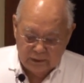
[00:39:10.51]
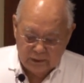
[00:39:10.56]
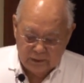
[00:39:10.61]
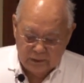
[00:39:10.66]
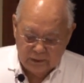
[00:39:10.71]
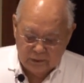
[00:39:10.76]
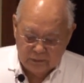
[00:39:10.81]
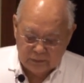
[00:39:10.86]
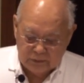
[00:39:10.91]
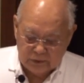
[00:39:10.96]

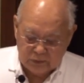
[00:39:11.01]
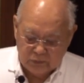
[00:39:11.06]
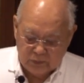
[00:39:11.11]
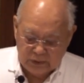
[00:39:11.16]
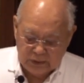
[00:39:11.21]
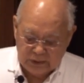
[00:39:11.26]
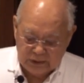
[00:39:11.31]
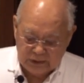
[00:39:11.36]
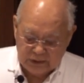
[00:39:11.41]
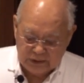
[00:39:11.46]
there was
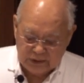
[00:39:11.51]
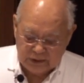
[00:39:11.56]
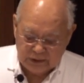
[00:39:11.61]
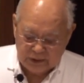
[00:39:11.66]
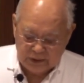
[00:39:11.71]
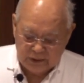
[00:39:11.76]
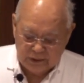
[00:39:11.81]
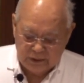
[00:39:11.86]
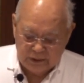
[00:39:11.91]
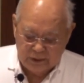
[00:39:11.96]
one
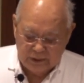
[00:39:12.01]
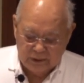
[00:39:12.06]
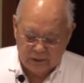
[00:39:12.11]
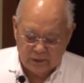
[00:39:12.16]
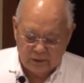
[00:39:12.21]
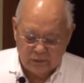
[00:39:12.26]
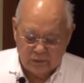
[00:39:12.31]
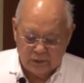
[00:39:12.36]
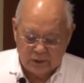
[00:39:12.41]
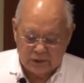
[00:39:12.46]
incident
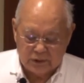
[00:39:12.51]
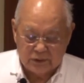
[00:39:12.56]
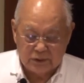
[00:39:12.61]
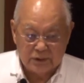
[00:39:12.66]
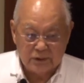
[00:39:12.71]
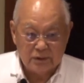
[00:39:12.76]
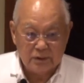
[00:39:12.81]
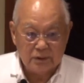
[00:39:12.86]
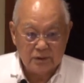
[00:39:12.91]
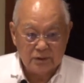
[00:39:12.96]
here which
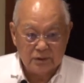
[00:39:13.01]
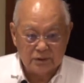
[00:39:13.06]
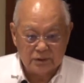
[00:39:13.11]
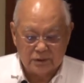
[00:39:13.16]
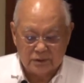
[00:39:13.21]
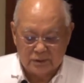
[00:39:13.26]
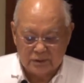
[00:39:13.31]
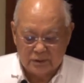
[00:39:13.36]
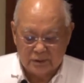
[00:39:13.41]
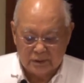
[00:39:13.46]

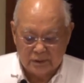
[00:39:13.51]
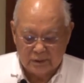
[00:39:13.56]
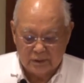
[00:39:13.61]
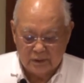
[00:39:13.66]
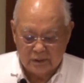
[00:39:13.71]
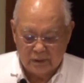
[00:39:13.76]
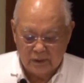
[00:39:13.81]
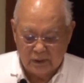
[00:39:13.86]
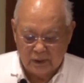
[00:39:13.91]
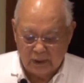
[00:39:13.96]
is
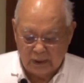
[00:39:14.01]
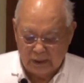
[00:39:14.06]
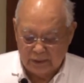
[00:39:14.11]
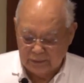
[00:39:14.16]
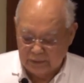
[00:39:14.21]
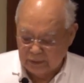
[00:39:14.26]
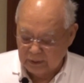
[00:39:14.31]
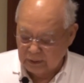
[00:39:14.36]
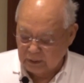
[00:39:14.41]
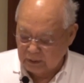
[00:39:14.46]
I
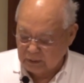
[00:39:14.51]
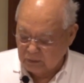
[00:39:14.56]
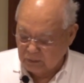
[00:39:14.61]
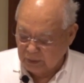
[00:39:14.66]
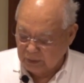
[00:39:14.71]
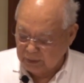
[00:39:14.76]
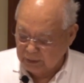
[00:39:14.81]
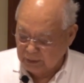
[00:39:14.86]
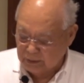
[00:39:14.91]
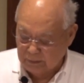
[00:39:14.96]
think,
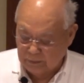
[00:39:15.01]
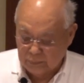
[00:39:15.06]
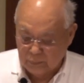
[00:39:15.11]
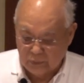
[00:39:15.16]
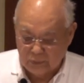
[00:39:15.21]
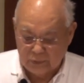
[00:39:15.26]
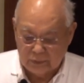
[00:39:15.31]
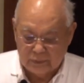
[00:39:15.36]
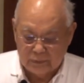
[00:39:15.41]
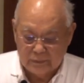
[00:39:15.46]
quite
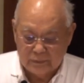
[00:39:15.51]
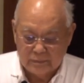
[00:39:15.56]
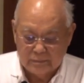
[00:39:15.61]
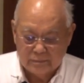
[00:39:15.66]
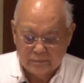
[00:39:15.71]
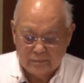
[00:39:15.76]
important.